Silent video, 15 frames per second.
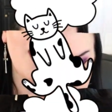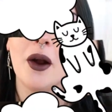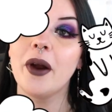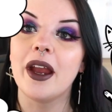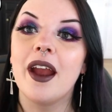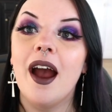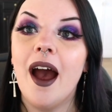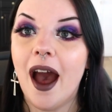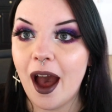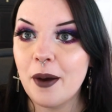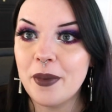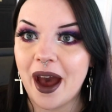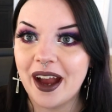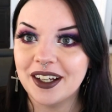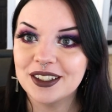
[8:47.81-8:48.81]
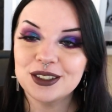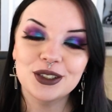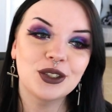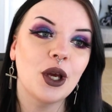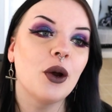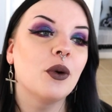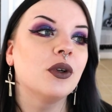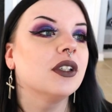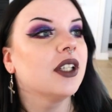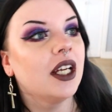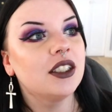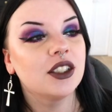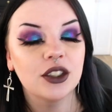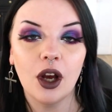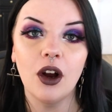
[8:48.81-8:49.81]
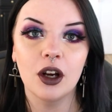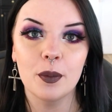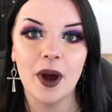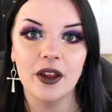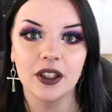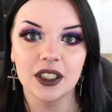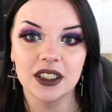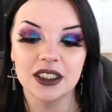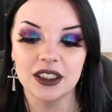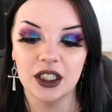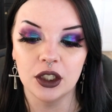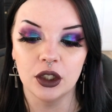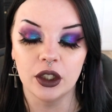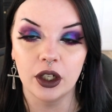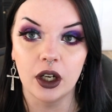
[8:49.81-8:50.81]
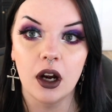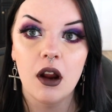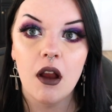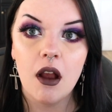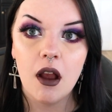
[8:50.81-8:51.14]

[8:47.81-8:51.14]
Okay, I'm back. So let's talk about the concealer.